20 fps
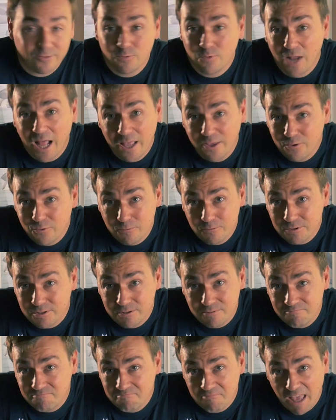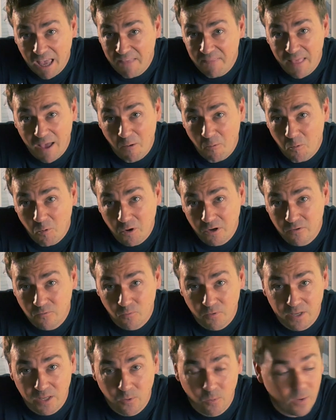what I used, and that worked
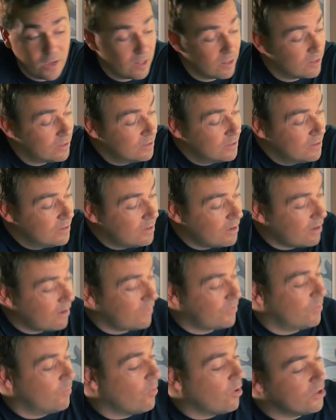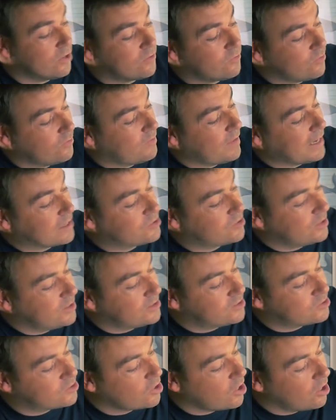really well. The monitor is actually
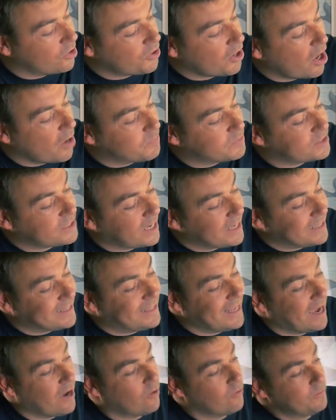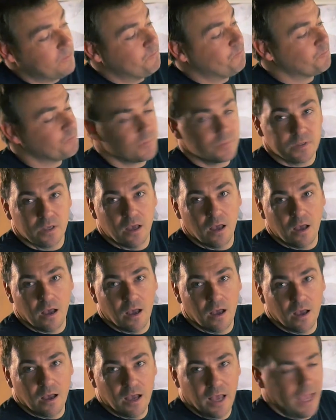installed upside down,
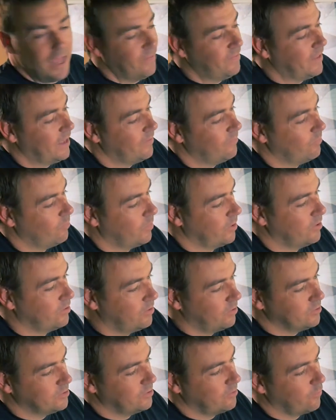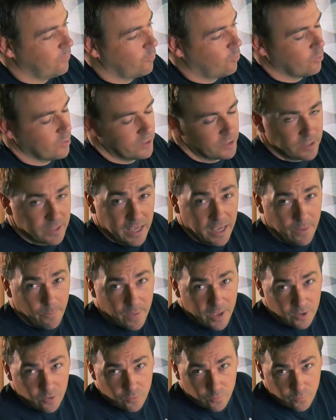but there's of course a
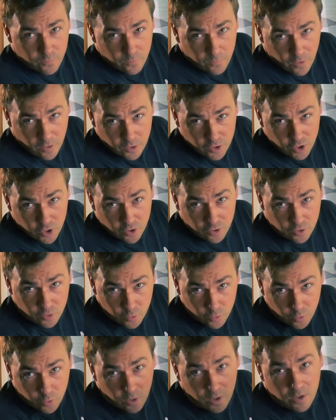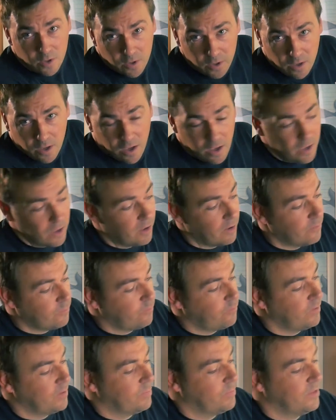menu function to
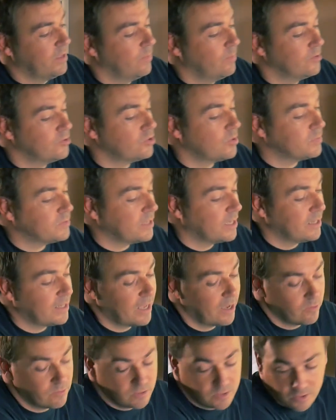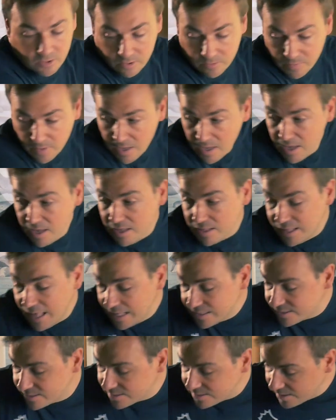flip the image upside down. So
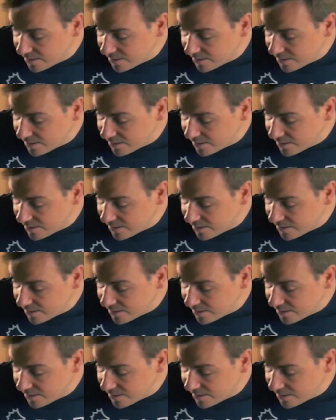that's